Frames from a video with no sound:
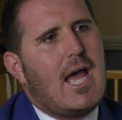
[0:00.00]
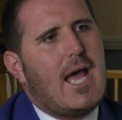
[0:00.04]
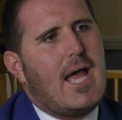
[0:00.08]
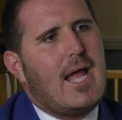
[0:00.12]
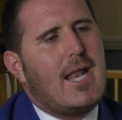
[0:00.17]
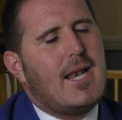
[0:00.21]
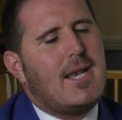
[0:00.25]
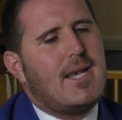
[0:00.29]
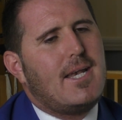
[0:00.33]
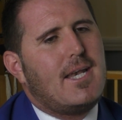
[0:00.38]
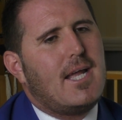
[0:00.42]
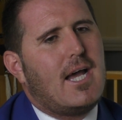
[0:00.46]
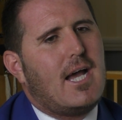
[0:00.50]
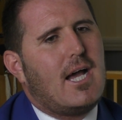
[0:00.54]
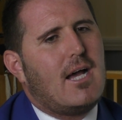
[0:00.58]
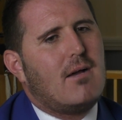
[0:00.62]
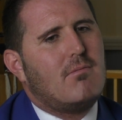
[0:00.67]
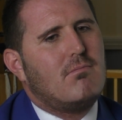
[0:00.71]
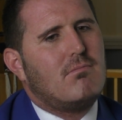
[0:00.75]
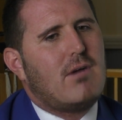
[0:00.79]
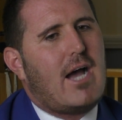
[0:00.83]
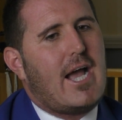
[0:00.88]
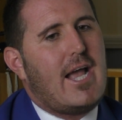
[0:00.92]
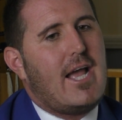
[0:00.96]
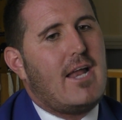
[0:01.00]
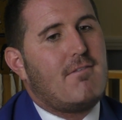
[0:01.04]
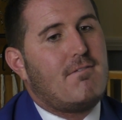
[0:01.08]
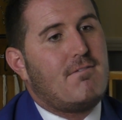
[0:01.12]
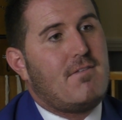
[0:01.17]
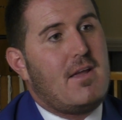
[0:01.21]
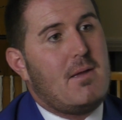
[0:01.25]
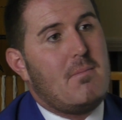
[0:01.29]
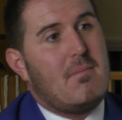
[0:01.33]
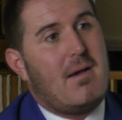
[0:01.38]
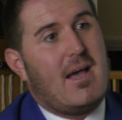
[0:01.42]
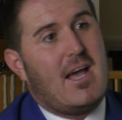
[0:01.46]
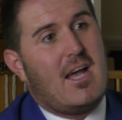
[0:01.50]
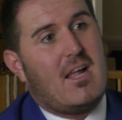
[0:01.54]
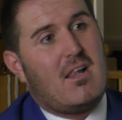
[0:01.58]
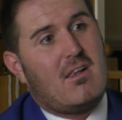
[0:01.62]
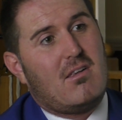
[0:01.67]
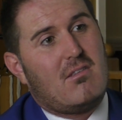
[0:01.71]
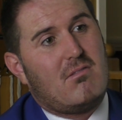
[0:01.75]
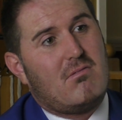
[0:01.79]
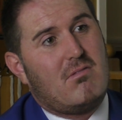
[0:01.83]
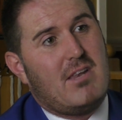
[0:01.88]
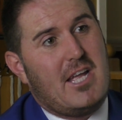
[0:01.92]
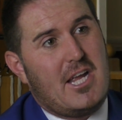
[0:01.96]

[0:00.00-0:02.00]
And I had a female